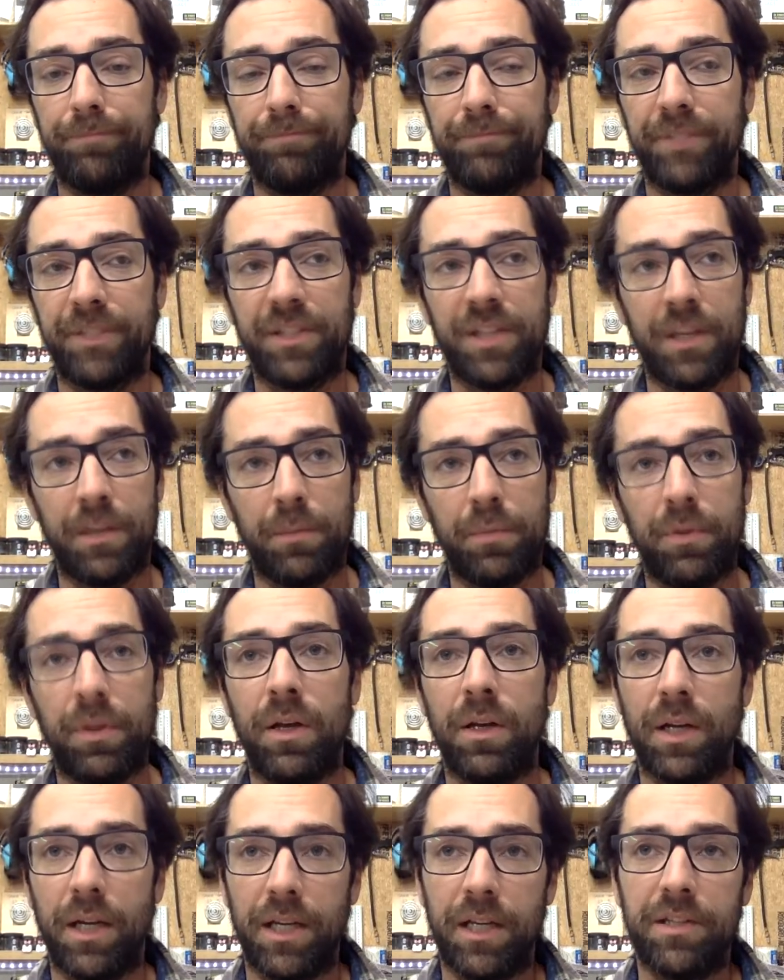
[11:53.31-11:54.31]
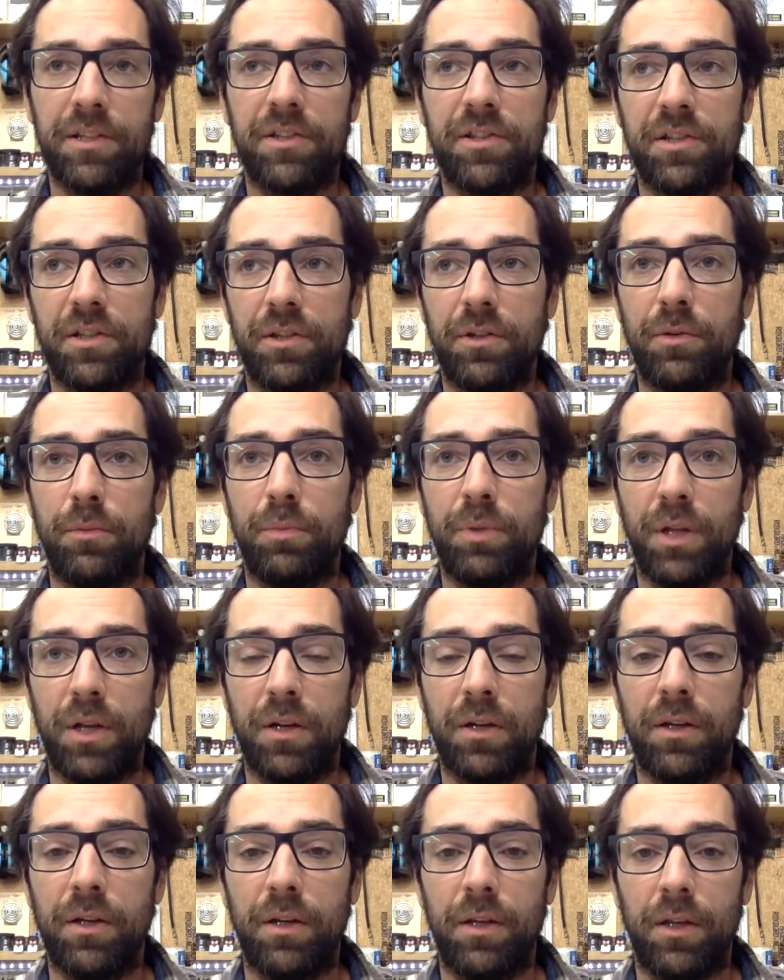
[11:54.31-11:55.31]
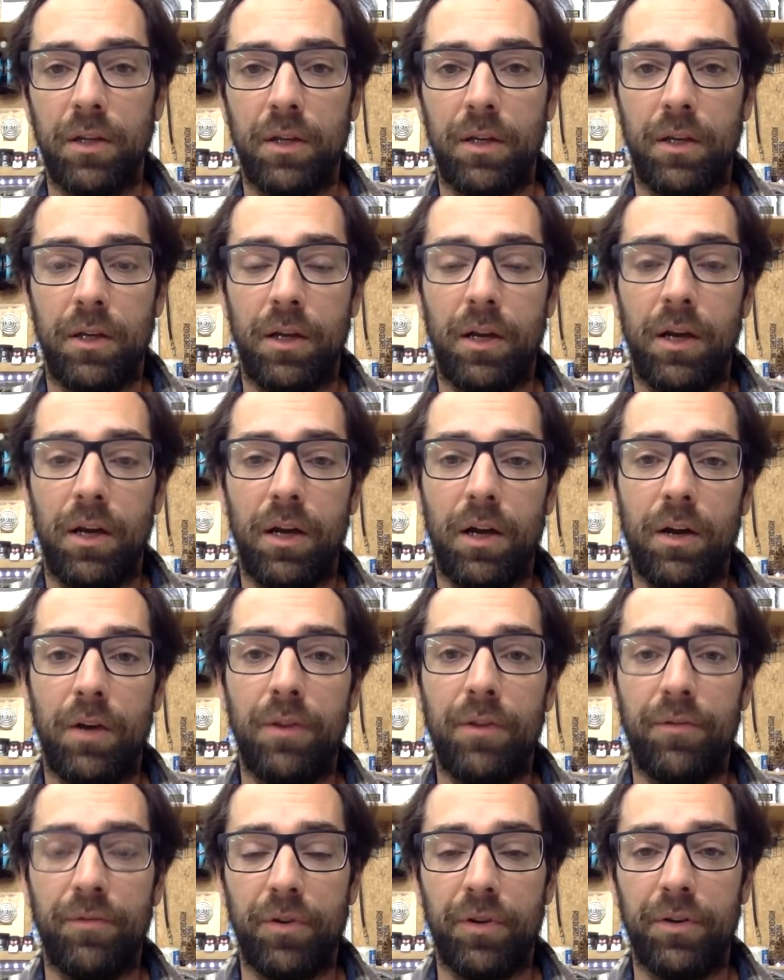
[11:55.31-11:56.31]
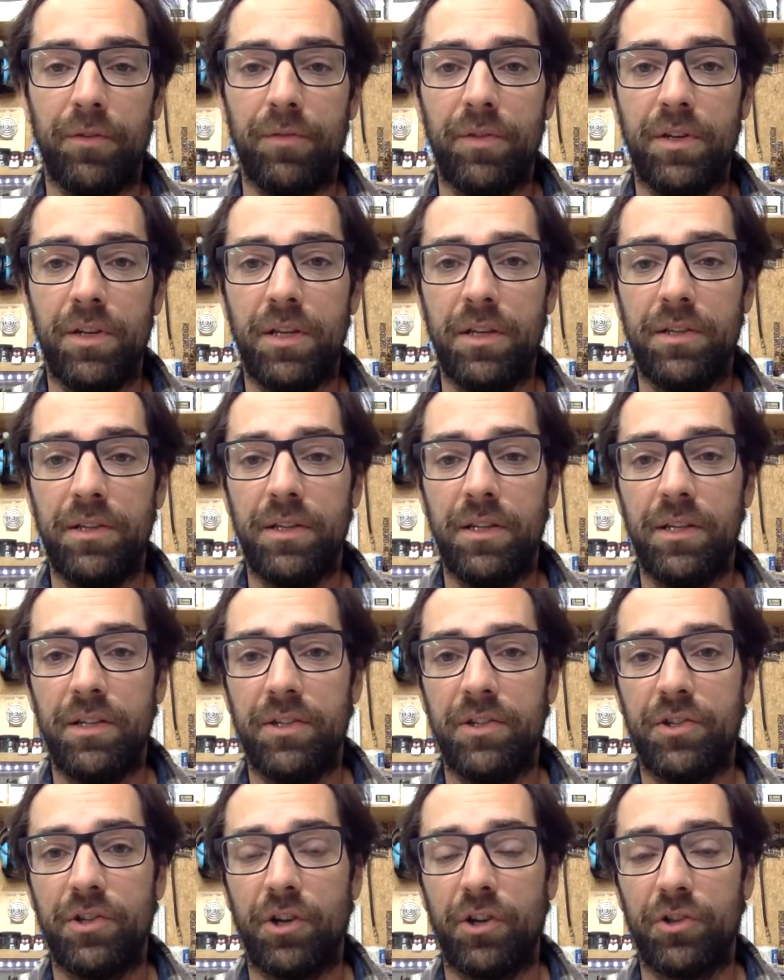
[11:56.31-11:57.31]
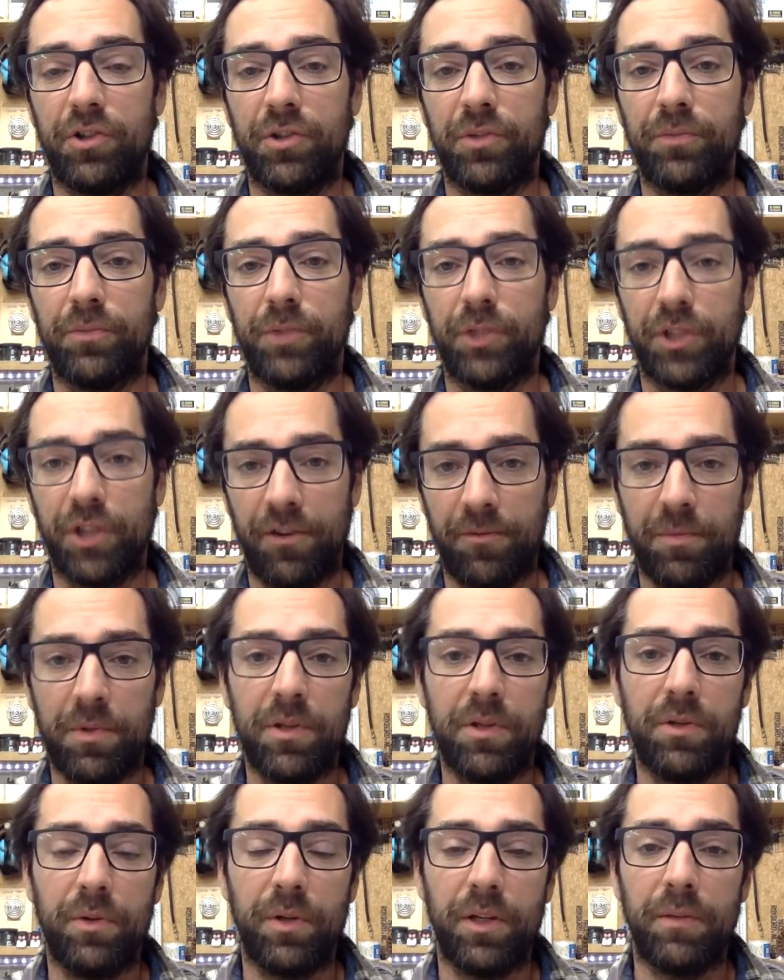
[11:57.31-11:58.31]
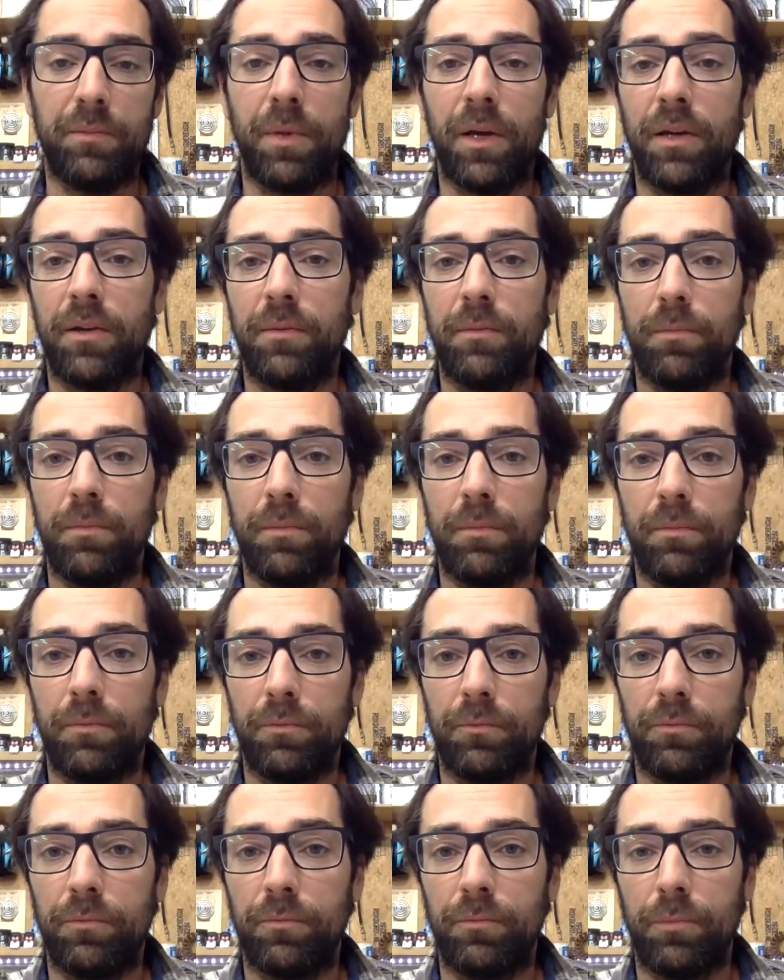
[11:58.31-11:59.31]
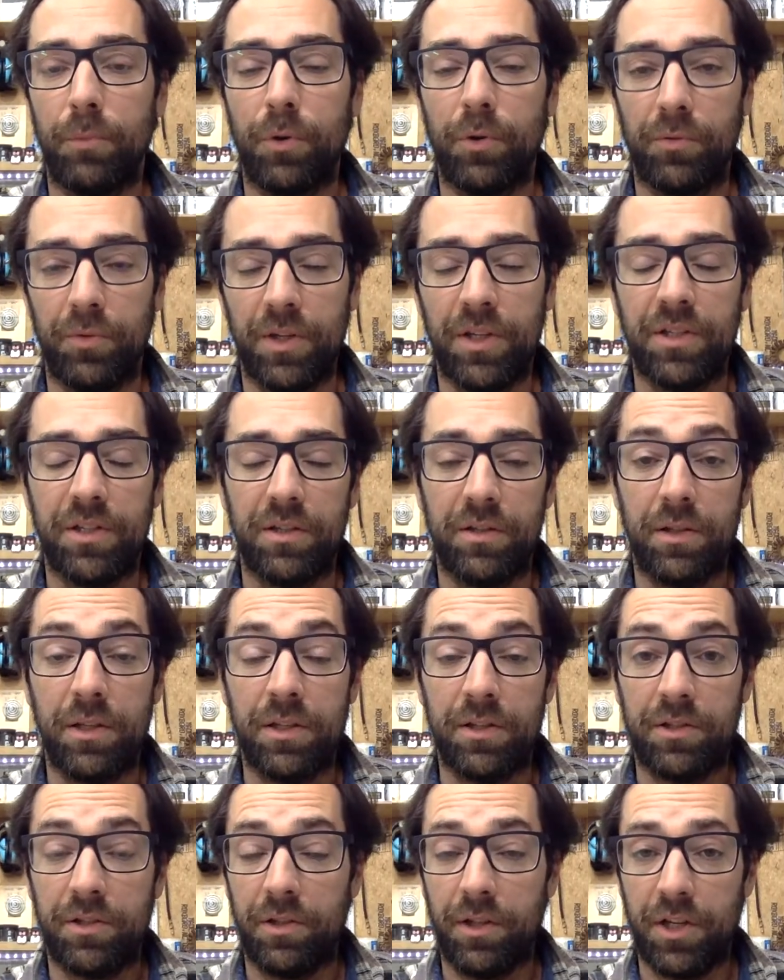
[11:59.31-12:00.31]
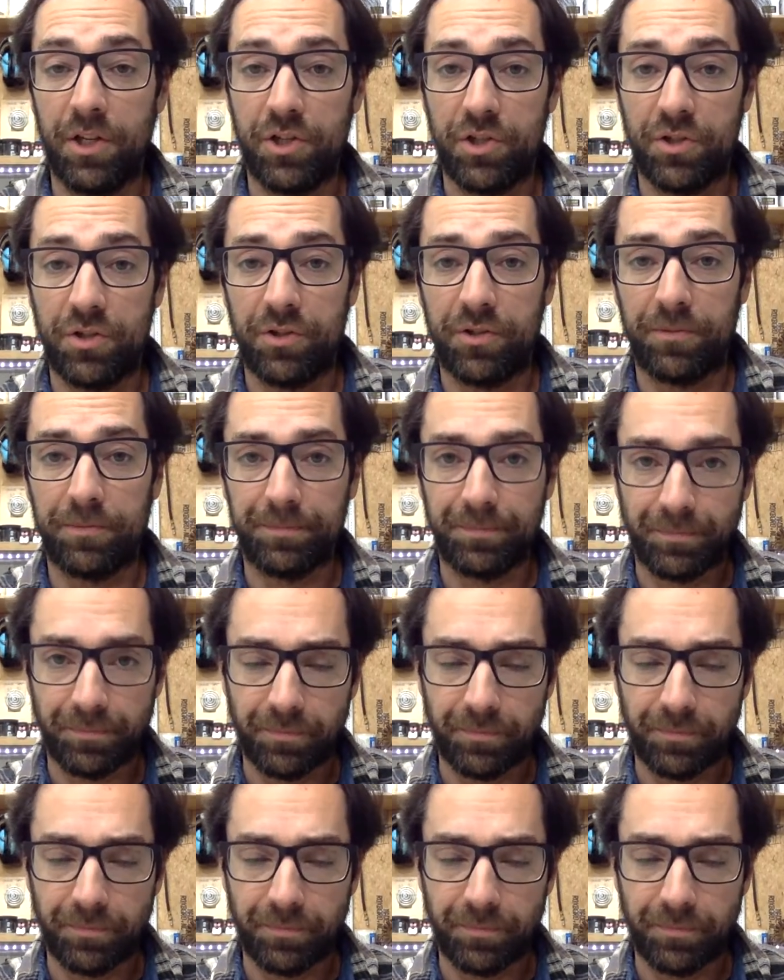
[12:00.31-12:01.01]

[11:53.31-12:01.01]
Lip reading: It's not a plug. I guess it's a little plug on the front of the DC-DC charger, which I've been doing in my more recent installations.